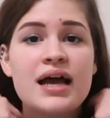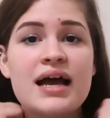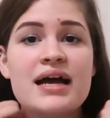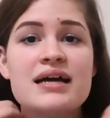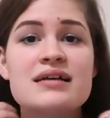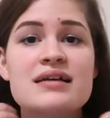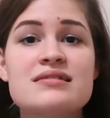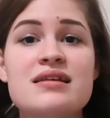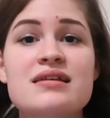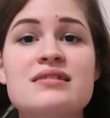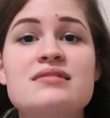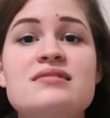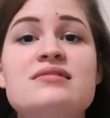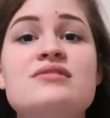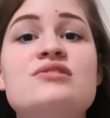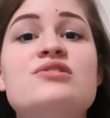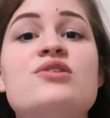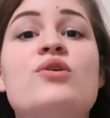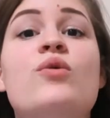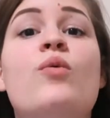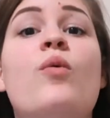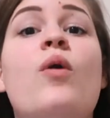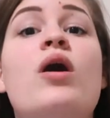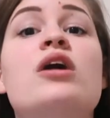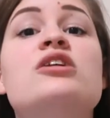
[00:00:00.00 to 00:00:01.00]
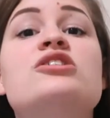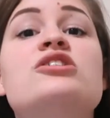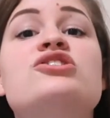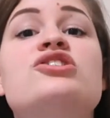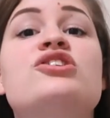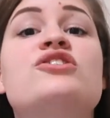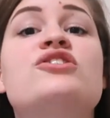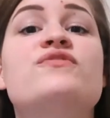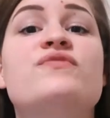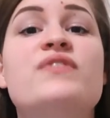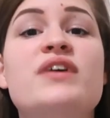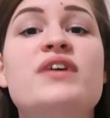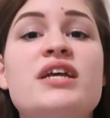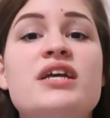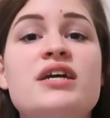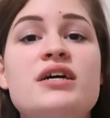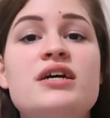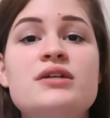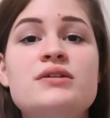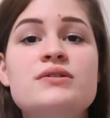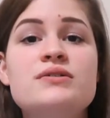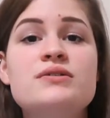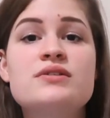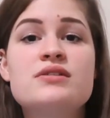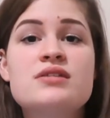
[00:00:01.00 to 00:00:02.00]
As I still watched her
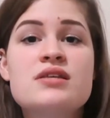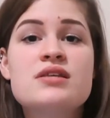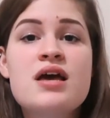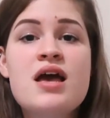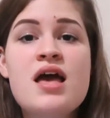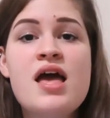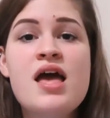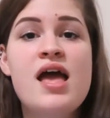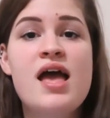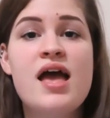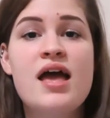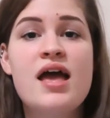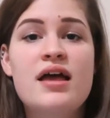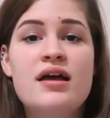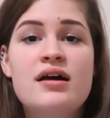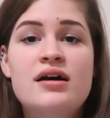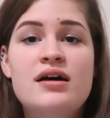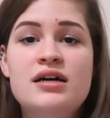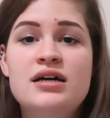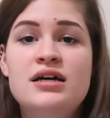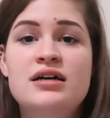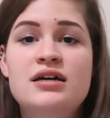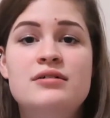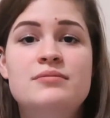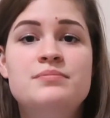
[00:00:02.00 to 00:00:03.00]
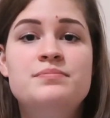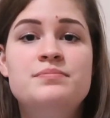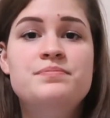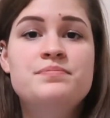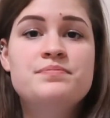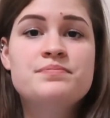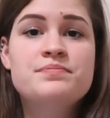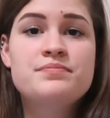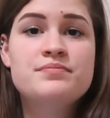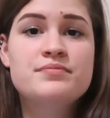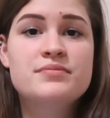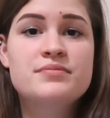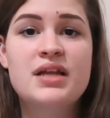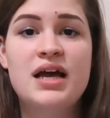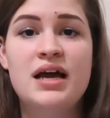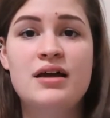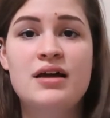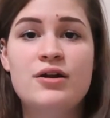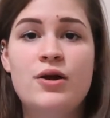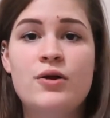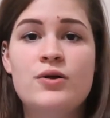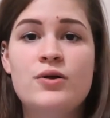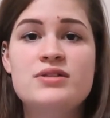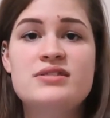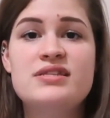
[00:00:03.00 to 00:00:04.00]
videos, um, I
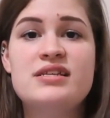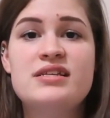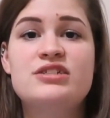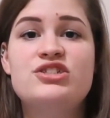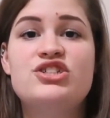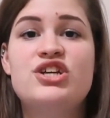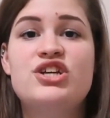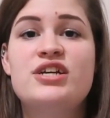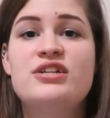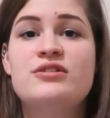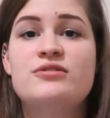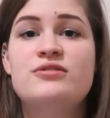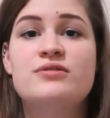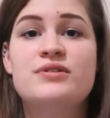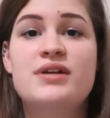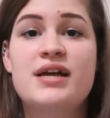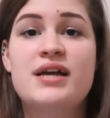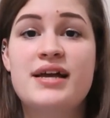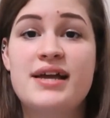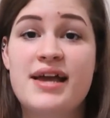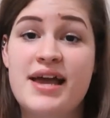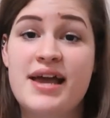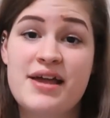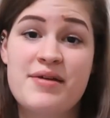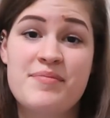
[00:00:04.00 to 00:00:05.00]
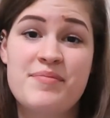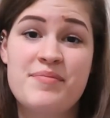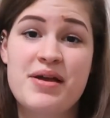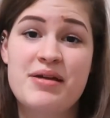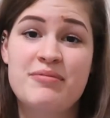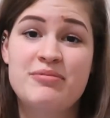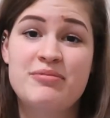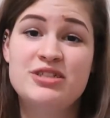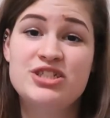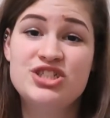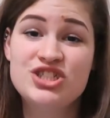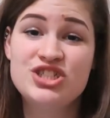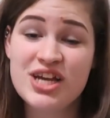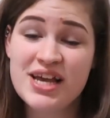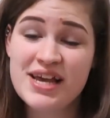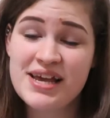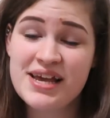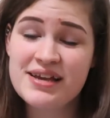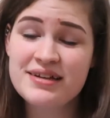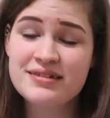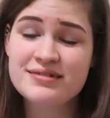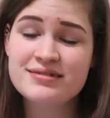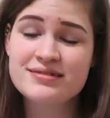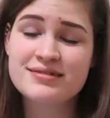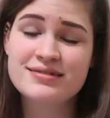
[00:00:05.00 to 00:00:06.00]
noticed they channel KK and Baby
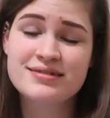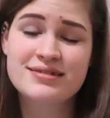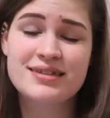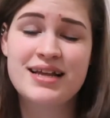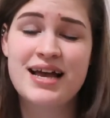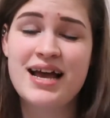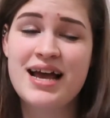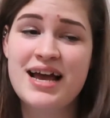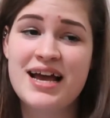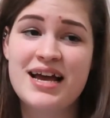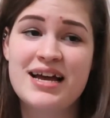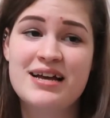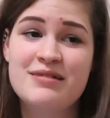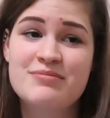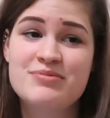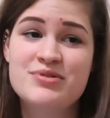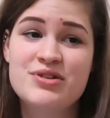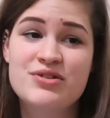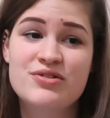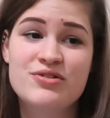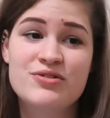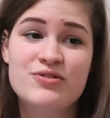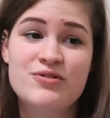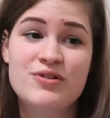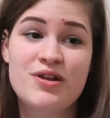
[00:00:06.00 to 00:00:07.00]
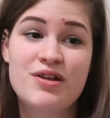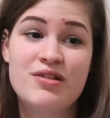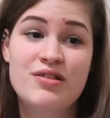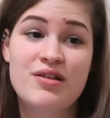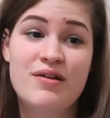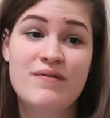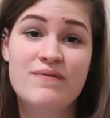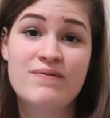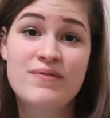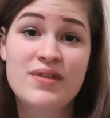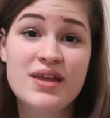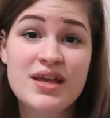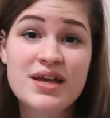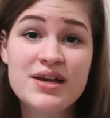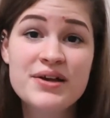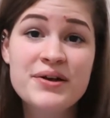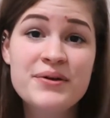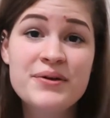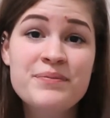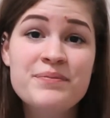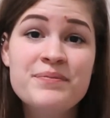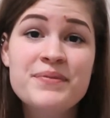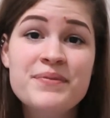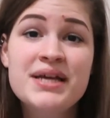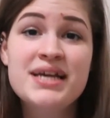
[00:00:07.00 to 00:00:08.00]
J. I absolutely love
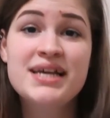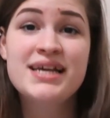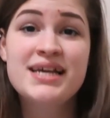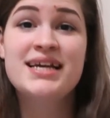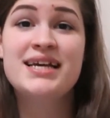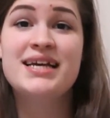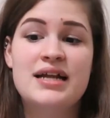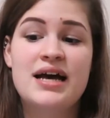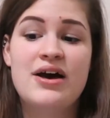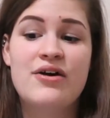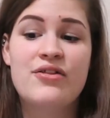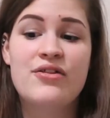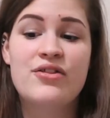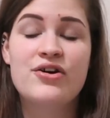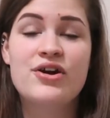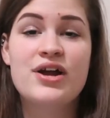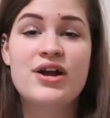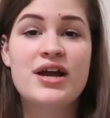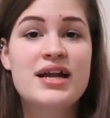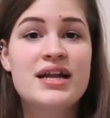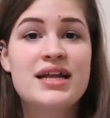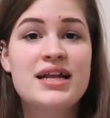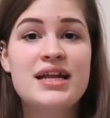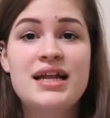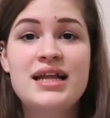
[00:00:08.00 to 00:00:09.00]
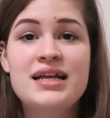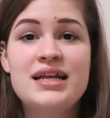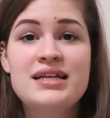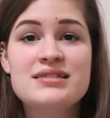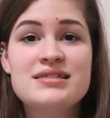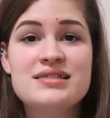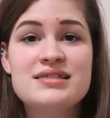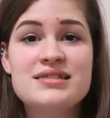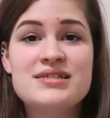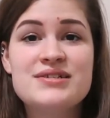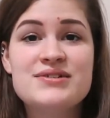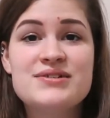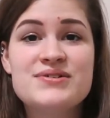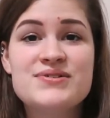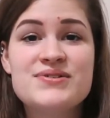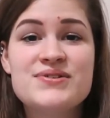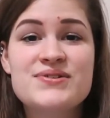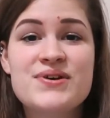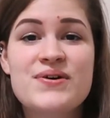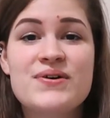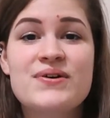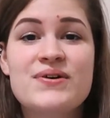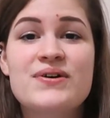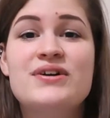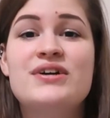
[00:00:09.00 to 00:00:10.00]
them, how their editing skills
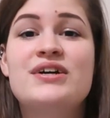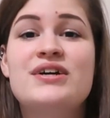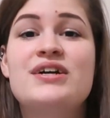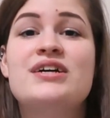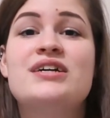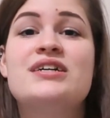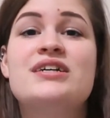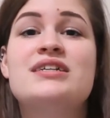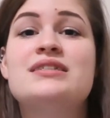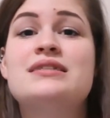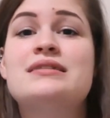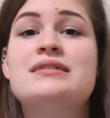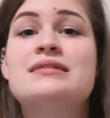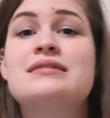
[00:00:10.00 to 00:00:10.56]
are.